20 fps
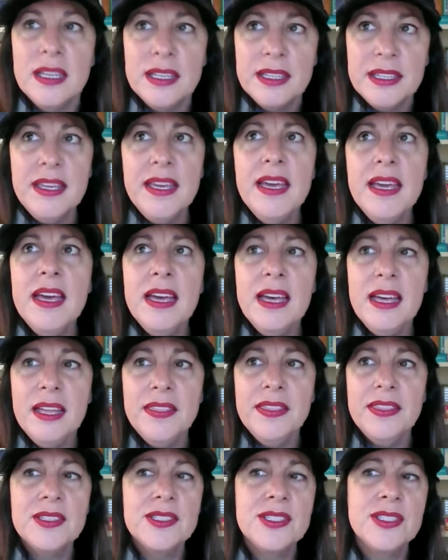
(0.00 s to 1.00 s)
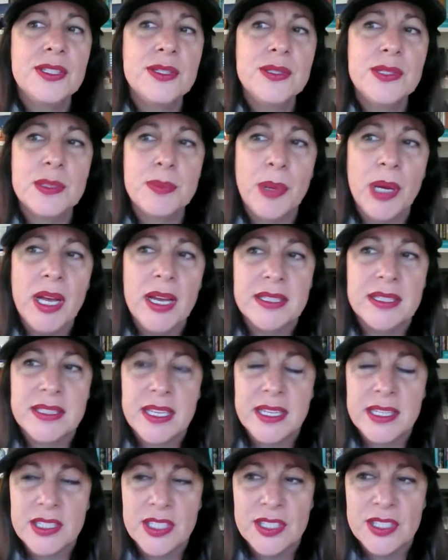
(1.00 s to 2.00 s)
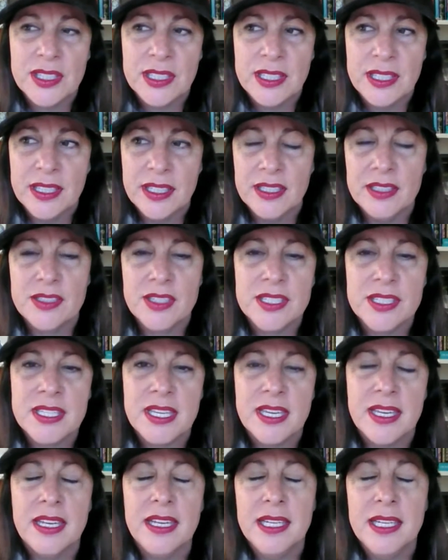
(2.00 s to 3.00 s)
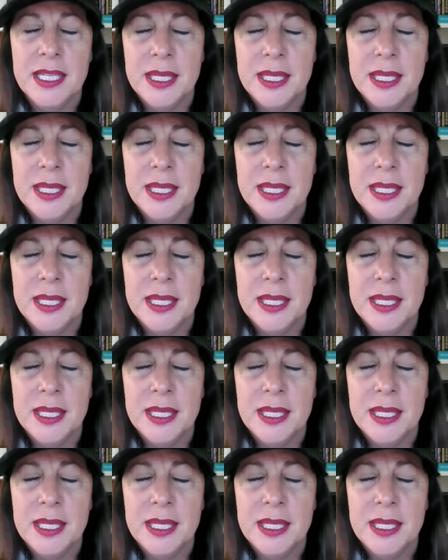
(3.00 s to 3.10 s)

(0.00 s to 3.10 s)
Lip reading: Yeah, there's two spots actually I could address that.